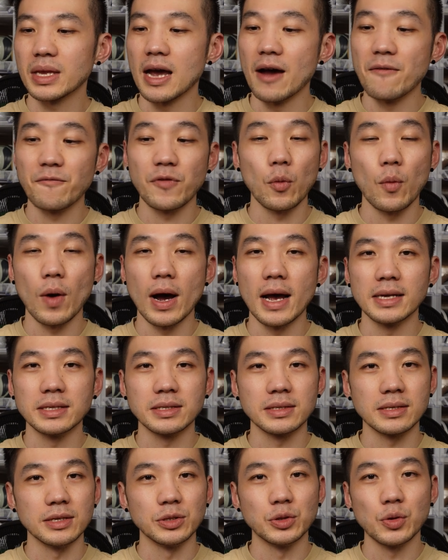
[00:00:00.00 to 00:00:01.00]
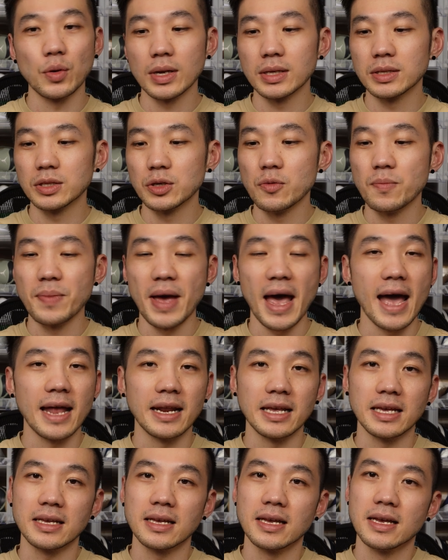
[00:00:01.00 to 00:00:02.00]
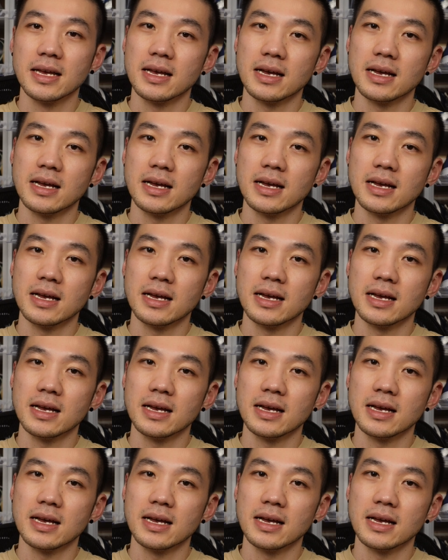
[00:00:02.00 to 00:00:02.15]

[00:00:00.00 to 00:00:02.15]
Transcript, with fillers: Comfort-wise, the Jordan 2 padding,